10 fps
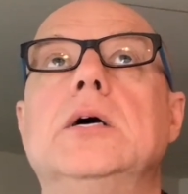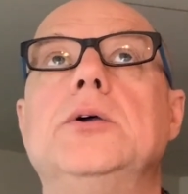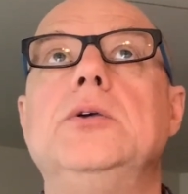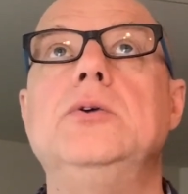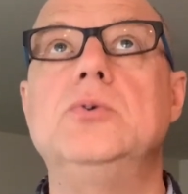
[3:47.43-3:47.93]

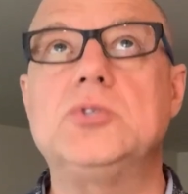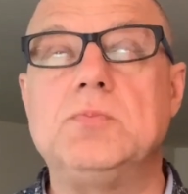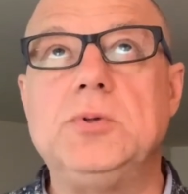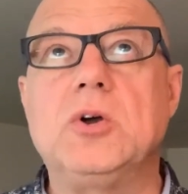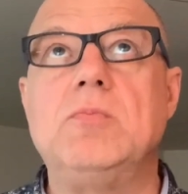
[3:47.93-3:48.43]
you'll
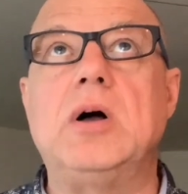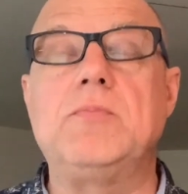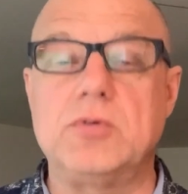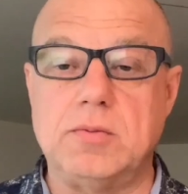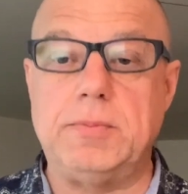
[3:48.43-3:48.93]
simply come
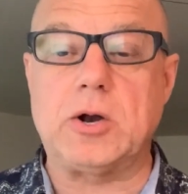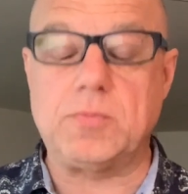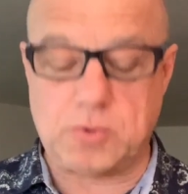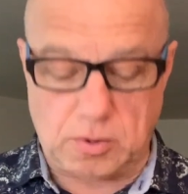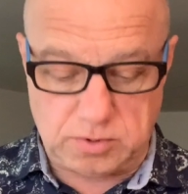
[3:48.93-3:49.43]
up with a better
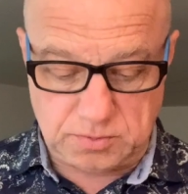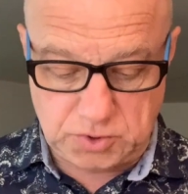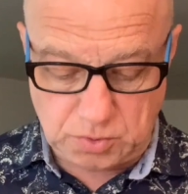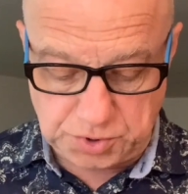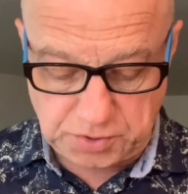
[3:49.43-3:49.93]

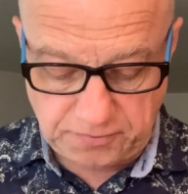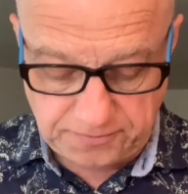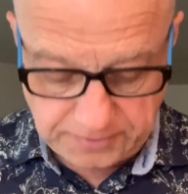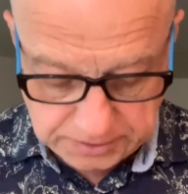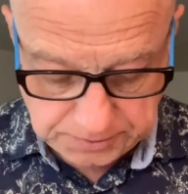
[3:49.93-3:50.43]
problem-solution
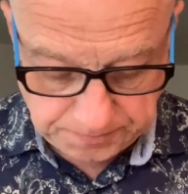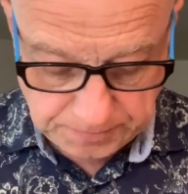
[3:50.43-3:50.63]
fit.